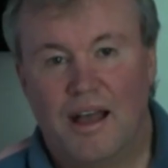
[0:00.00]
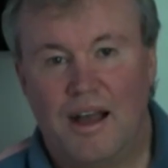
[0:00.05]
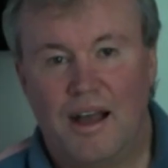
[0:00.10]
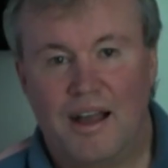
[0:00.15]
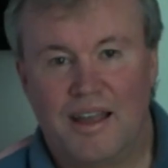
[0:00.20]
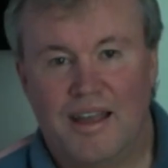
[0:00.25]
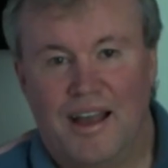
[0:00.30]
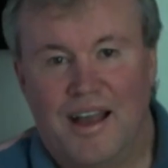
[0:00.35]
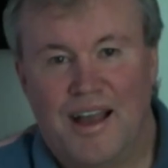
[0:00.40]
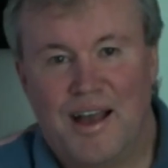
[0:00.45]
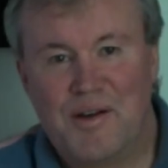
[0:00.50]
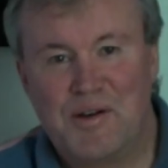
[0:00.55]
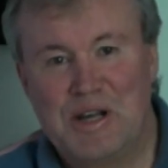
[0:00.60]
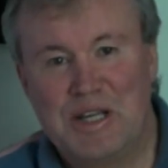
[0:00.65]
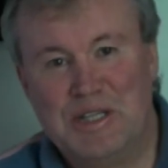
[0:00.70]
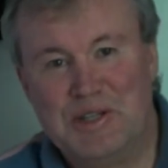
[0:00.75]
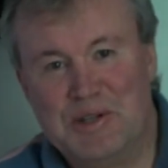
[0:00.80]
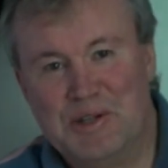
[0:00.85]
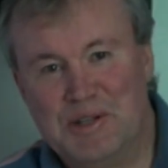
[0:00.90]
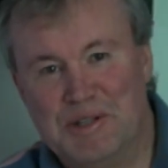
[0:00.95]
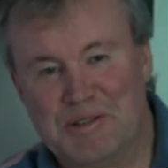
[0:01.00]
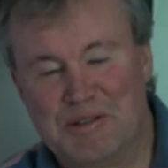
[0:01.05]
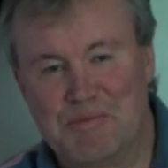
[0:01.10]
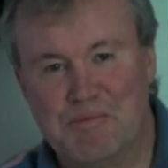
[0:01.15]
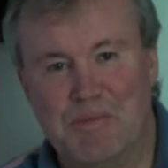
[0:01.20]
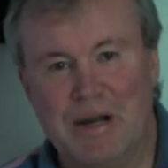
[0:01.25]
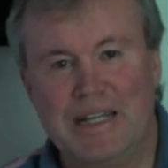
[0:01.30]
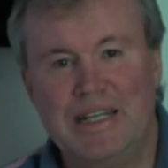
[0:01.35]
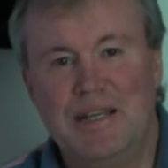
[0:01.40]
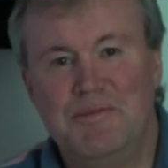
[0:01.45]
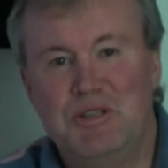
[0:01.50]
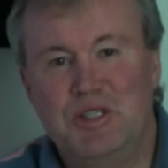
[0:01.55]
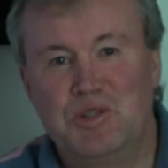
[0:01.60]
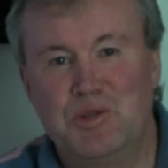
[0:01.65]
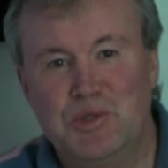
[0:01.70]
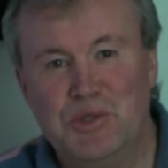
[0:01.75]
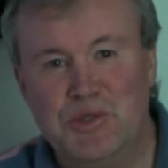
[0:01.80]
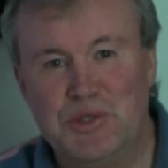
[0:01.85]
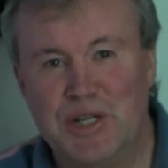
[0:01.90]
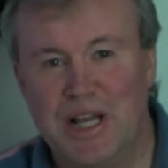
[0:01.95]
Hi, how are you? My name is
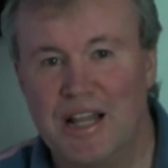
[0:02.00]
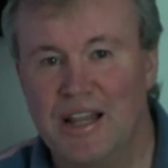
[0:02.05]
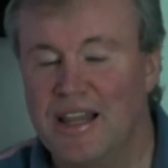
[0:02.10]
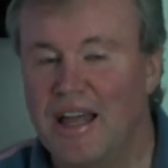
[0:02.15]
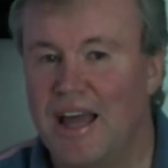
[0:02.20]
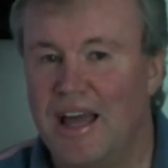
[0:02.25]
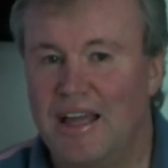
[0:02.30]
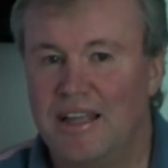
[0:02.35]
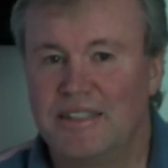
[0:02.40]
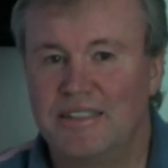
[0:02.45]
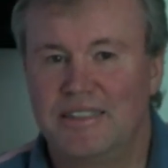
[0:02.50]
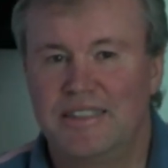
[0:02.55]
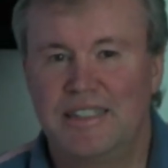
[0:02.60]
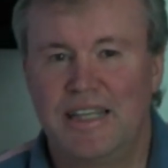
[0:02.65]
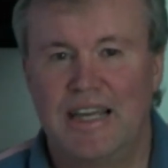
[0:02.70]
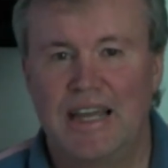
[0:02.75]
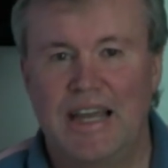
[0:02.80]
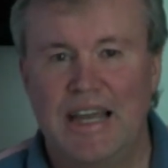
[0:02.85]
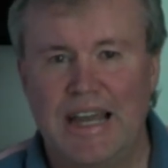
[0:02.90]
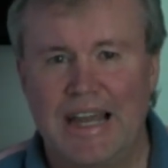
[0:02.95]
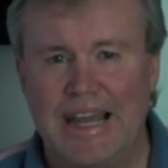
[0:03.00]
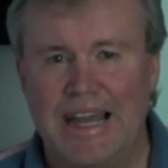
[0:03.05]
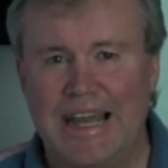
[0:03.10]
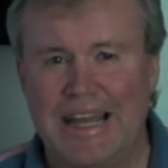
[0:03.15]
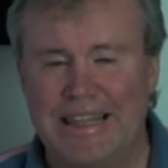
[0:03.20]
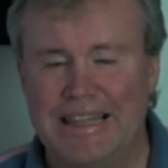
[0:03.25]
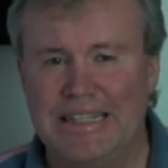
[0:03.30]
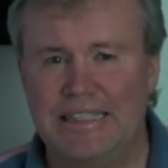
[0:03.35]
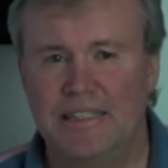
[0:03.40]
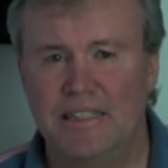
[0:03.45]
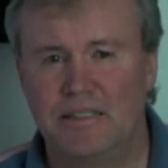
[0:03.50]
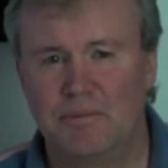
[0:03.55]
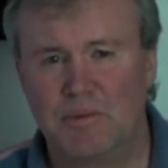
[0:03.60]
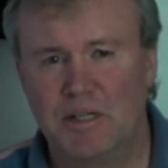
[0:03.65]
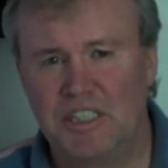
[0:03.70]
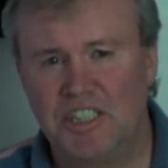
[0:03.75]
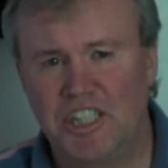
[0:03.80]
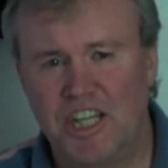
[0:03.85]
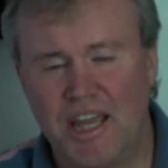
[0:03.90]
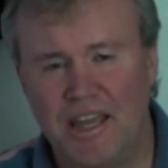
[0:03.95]
Jon Urdal, and this is my
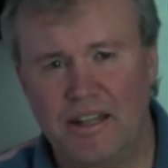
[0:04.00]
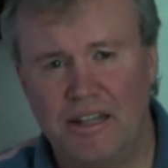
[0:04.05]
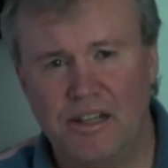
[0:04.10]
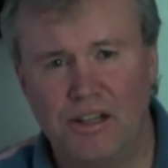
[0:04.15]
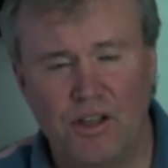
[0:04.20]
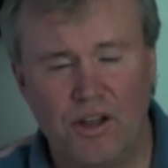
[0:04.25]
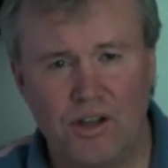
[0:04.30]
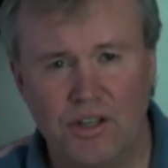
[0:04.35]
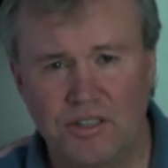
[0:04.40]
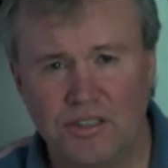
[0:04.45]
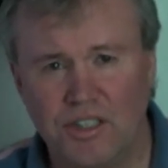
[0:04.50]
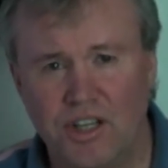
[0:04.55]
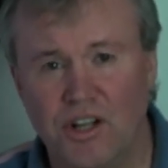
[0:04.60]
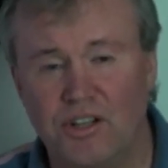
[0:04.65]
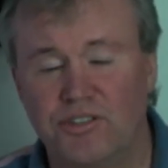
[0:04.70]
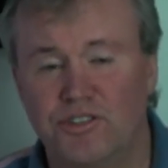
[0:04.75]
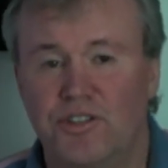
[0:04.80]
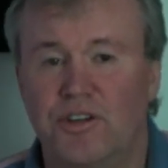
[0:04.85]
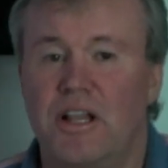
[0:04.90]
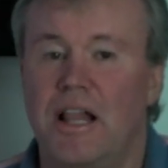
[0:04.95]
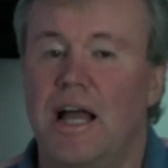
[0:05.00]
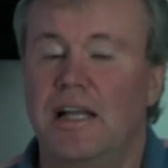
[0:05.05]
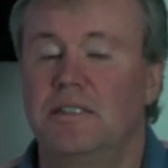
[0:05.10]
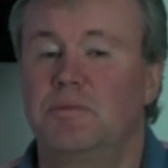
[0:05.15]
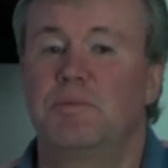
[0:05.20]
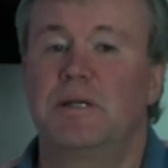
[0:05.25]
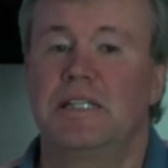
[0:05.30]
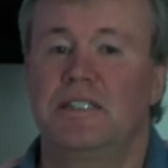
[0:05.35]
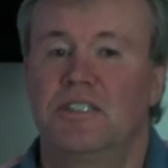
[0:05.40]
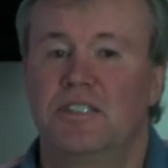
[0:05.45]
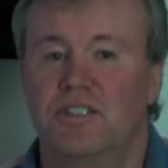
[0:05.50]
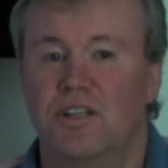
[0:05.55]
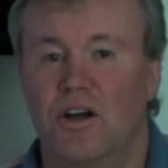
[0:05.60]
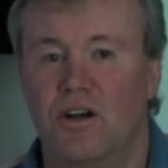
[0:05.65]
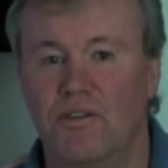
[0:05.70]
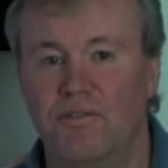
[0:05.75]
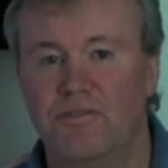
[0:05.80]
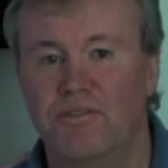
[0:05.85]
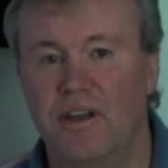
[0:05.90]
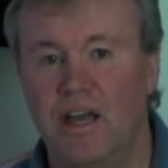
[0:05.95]
channel on cultural aspects
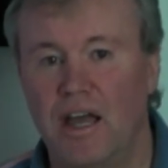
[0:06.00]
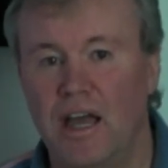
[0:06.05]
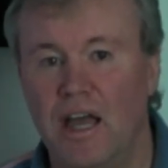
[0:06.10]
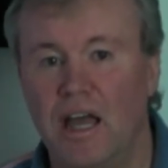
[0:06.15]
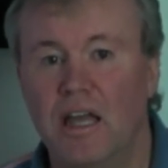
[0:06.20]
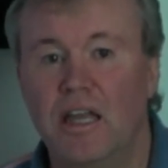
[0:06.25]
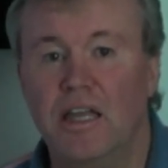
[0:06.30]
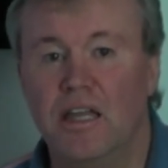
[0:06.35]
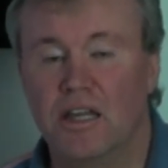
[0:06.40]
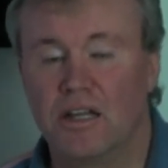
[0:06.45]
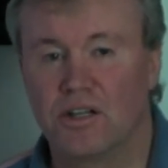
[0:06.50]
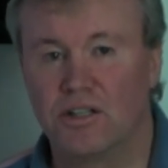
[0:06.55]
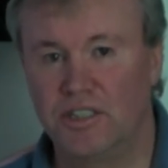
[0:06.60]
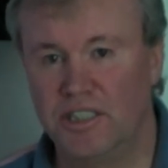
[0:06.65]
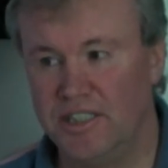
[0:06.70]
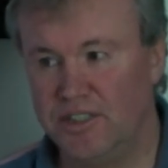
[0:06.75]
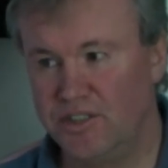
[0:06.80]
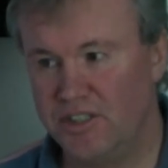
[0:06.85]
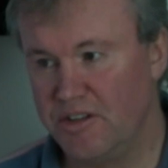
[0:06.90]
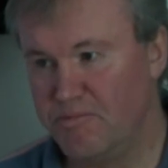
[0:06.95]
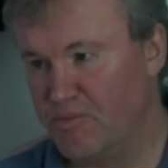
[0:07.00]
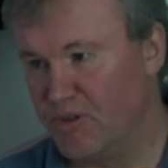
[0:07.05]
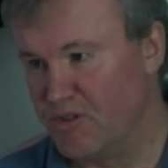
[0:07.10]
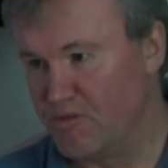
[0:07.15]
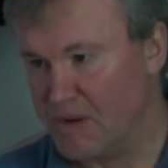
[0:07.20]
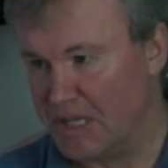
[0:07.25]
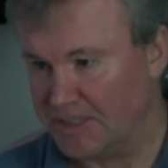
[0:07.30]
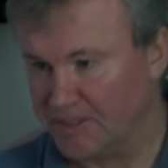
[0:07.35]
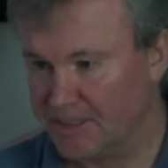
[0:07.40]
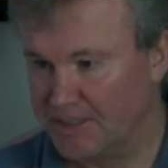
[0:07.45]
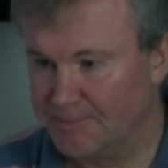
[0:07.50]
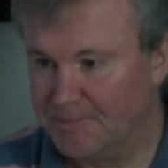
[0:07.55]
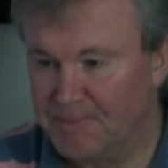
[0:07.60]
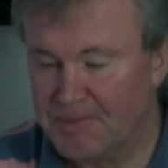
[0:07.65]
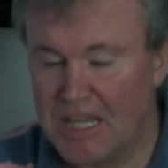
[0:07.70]
of continuous improvement.